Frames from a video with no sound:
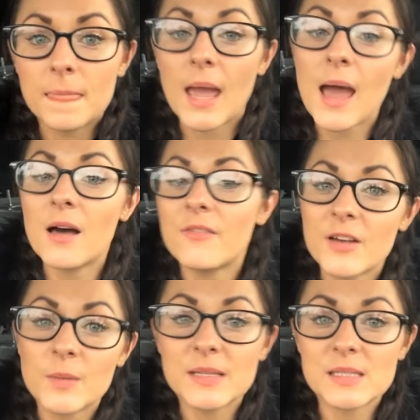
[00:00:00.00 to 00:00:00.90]
yeah, I'll
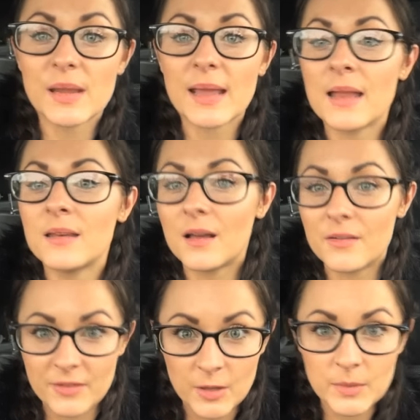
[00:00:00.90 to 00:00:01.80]
film this weekend,
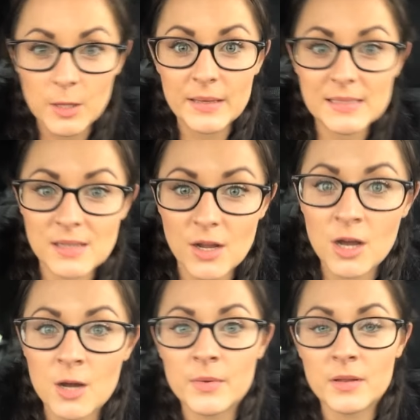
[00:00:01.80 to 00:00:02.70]
I'll film little bits at
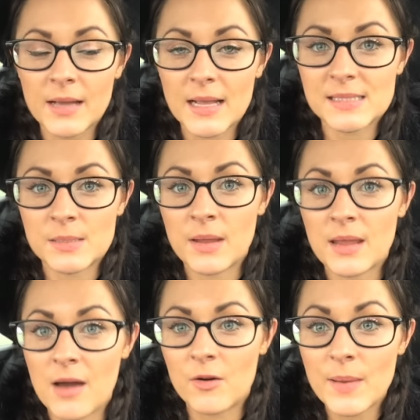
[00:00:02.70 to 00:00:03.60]
home, you'll get to
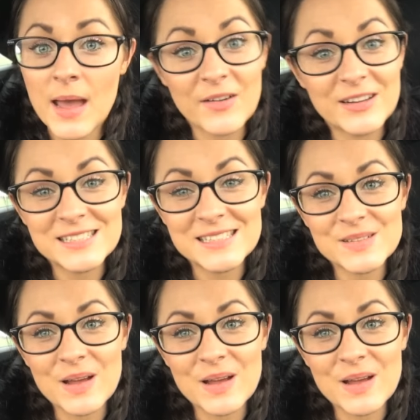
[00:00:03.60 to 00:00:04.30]
meet our parents as